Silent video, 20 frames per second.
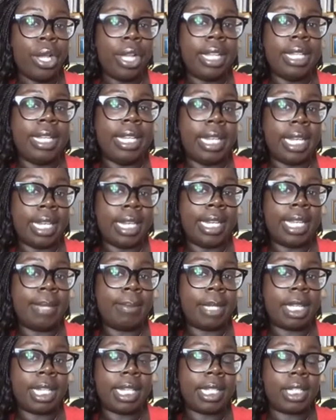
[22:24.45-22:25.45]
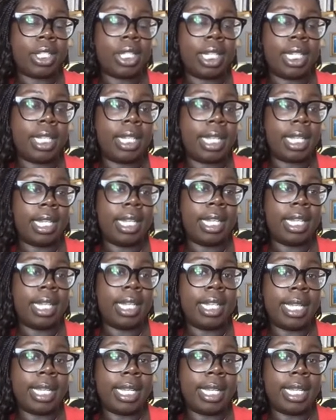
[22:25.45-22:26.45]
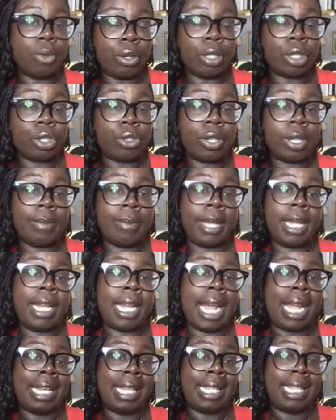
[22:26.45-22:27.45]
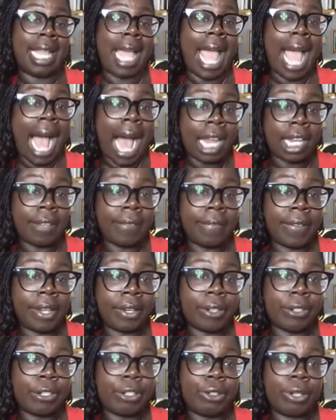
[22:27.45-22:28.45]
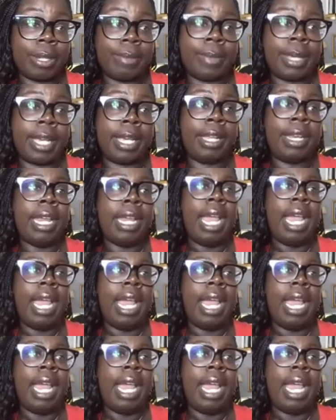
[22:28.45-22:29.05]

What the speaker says: did a deep condition, did a deep oil treatment, I did the aloe vera treatment,